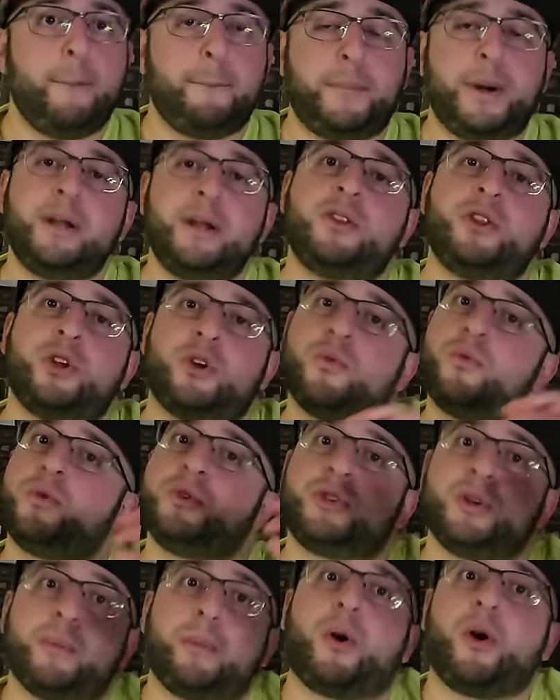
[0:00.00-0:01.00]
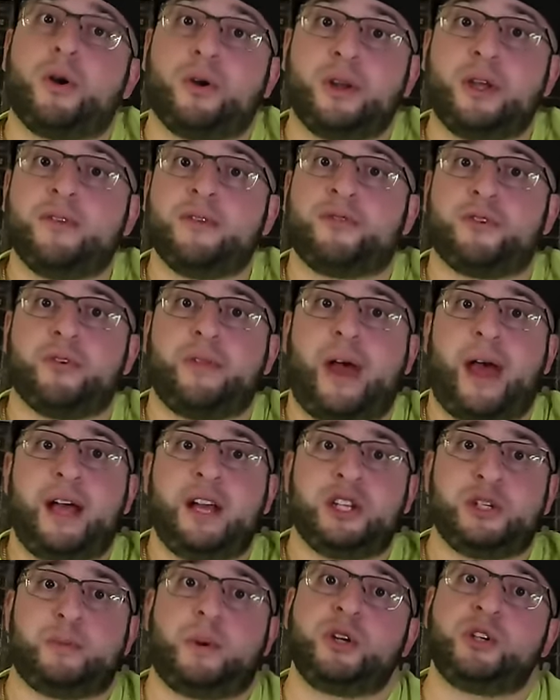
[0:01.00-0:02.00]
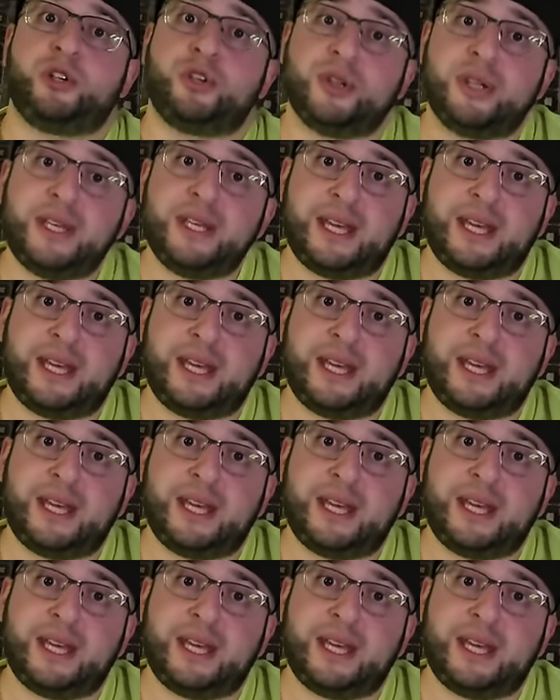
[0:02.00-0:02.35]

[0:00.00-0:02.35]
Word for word: but there was a market for that, especially